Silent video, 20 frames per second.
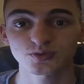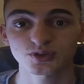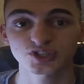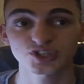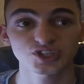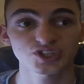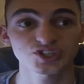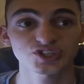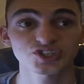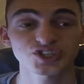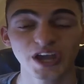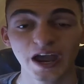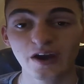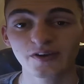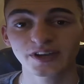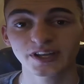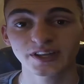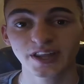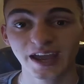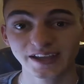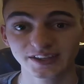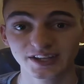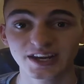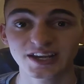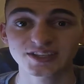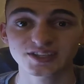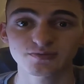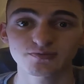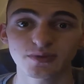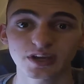which is Child and
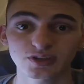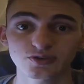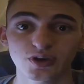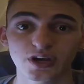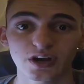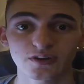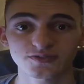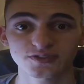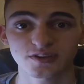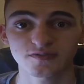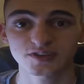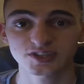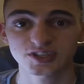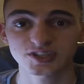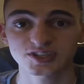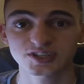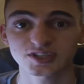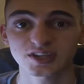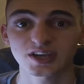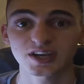Adolescent Mental Health Services,